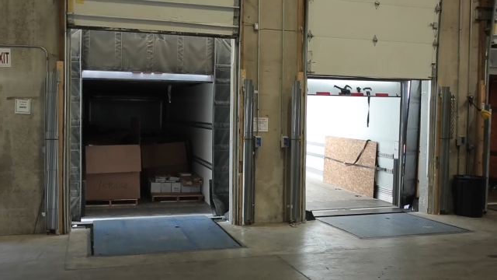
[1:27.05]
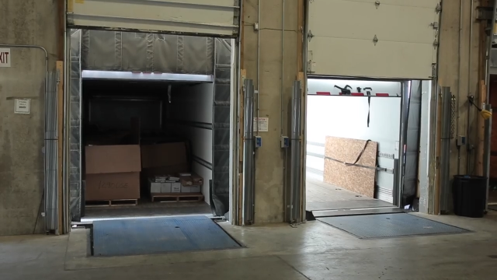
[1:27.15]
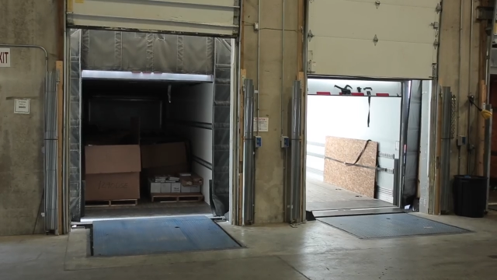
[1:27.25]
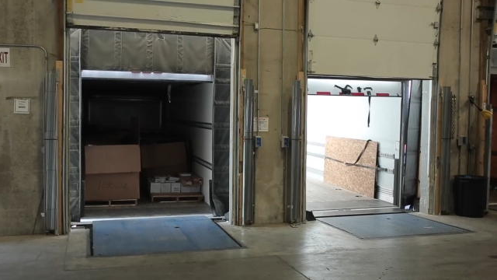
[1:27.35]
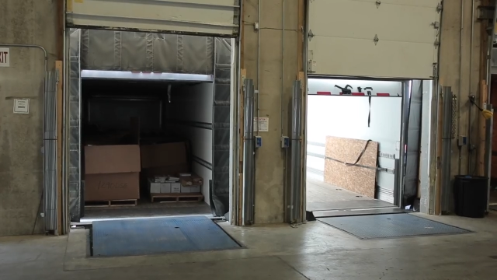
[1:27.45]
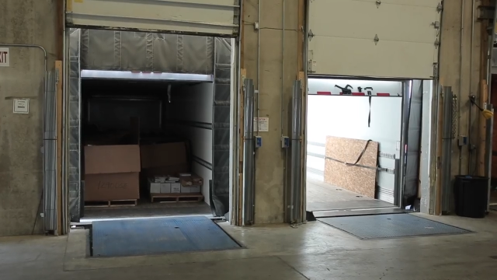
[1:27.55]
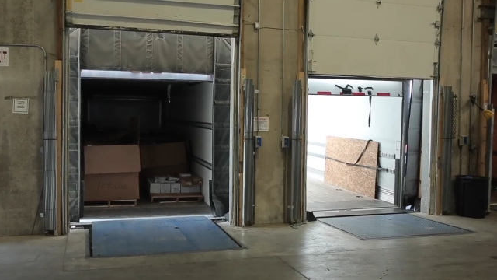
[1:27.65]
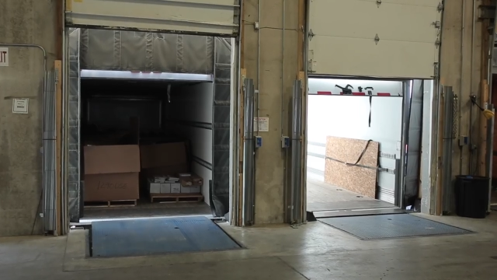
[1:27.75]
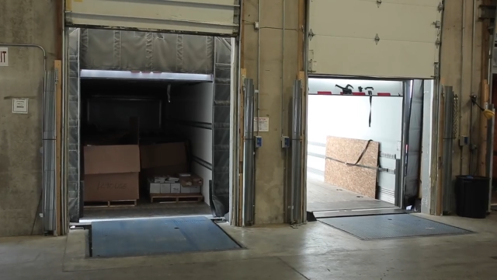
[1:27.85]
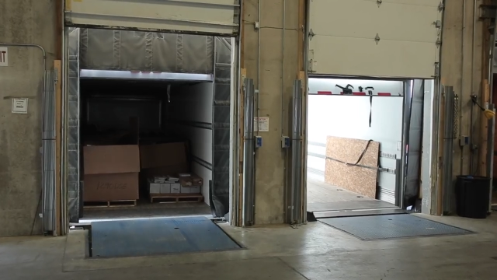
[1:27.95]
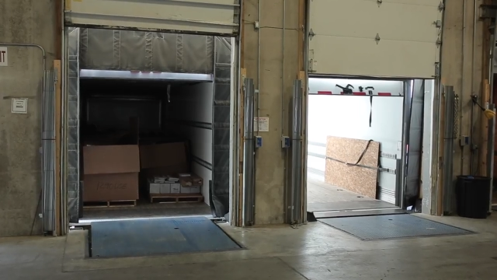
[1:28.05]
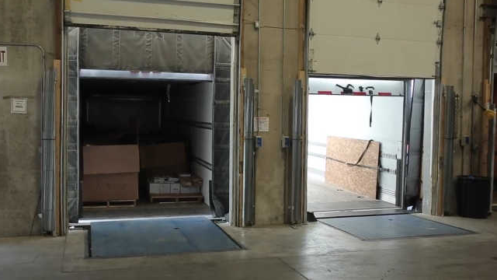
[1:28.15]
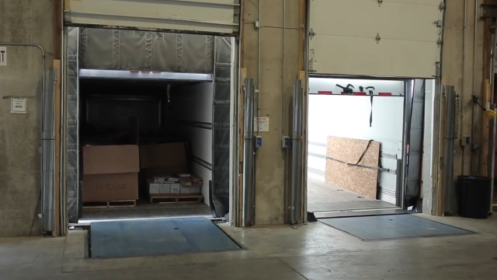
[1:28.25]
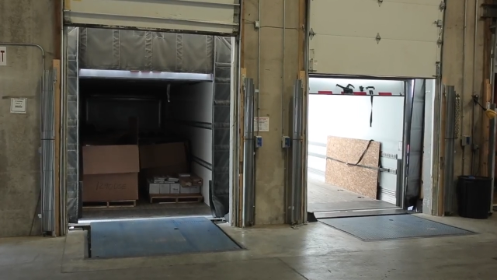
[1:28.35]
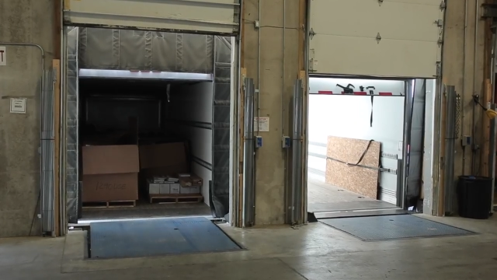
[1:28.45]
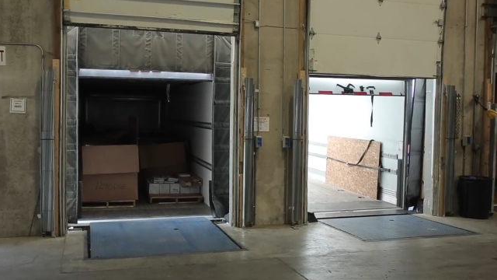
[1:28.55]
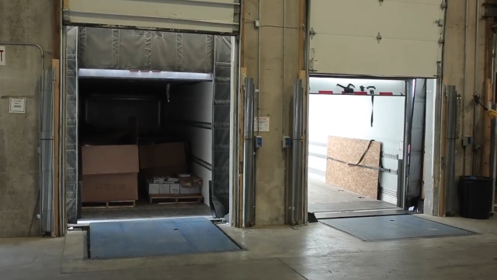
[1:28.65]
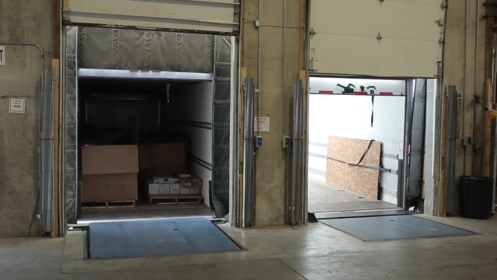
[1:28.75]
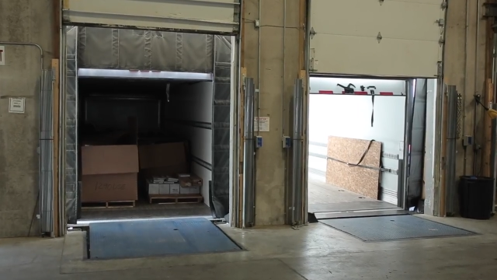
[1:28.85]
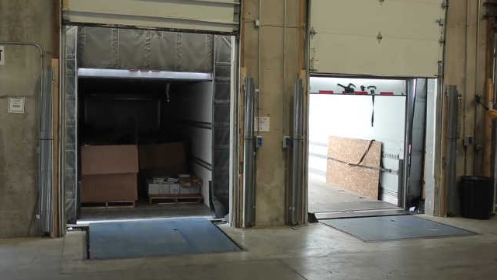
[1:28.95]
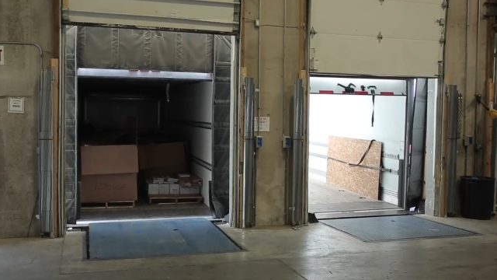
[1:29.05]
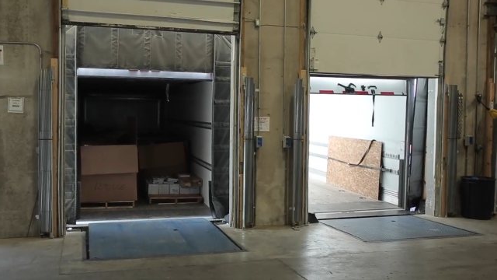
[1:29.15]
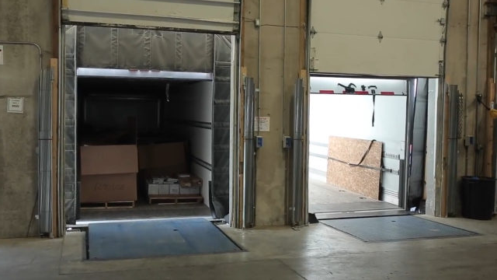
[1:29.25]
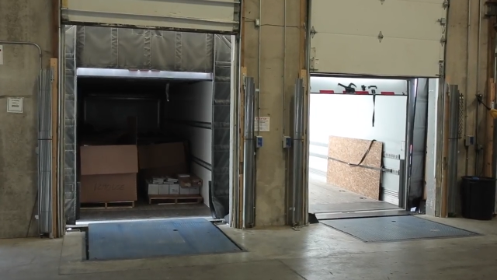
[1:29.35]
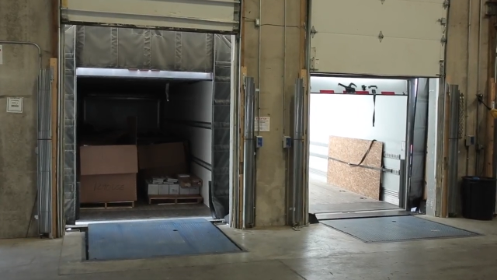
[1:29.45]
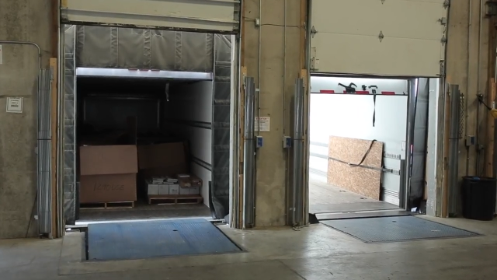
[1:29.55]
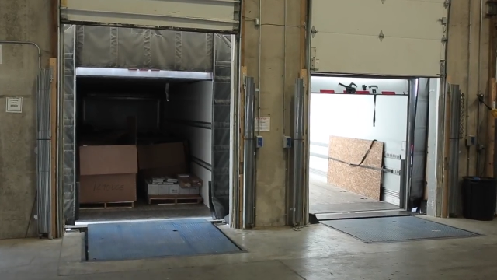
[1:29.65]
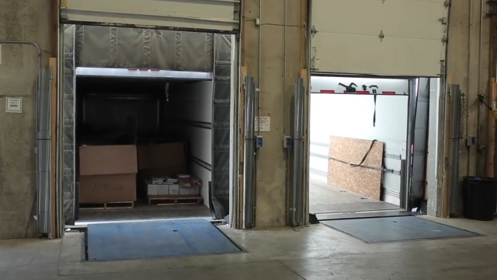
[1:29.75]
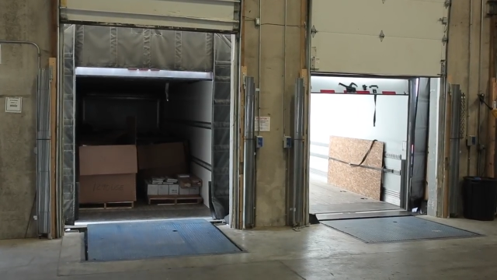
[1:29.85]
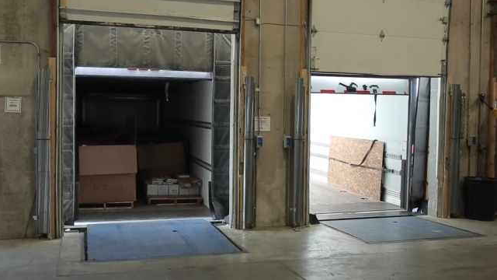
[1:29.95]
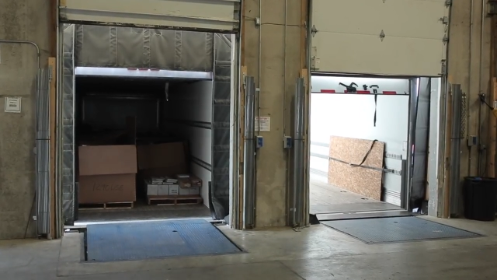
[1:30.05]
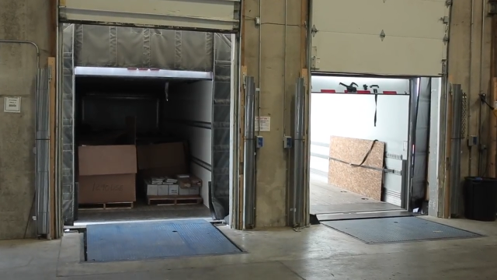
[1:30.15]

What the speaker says: Nobody's mouth can be seen.